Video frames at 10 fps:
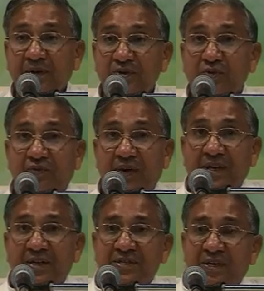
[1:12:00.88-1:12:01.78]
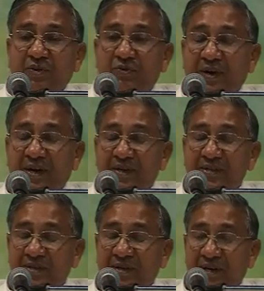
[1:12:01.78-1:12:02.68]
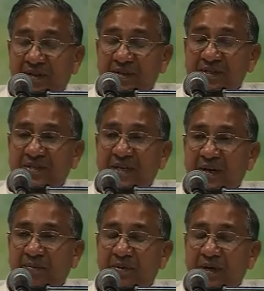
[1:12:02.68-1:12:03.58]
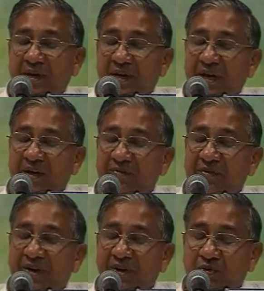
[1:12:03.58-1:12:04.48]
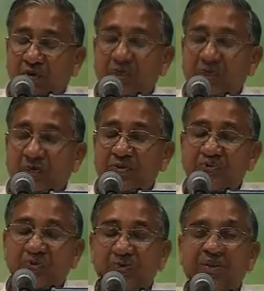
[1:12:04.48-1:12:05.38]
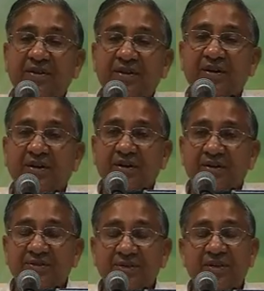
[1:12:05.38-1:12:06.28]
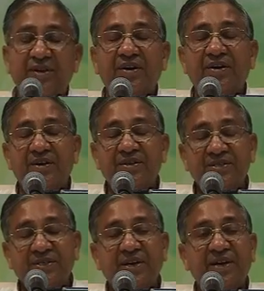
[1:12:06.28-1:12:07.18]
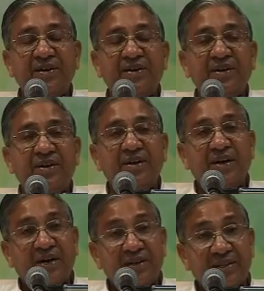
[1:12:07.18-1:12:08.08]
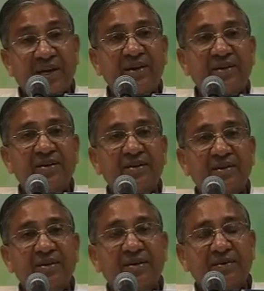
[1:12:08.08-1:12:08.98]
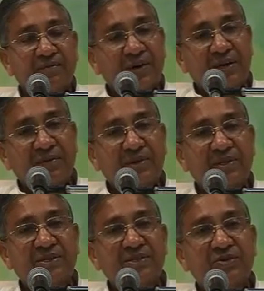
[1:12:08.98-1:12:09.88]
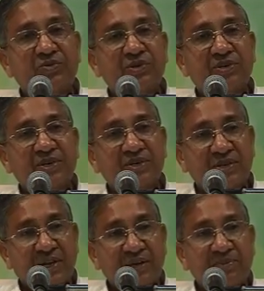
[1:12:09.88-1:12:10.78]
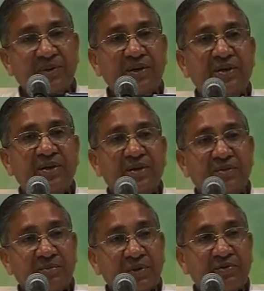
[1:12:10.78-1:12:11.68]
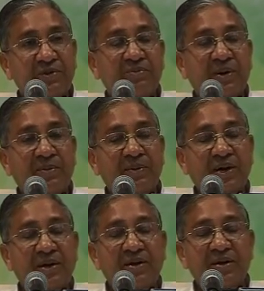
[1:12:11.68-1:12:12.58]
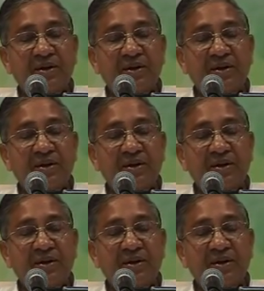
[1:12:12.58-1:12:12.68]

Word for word: So what is required is at this time have introspection, see inside and then whatever the situation is, let me be with Baba.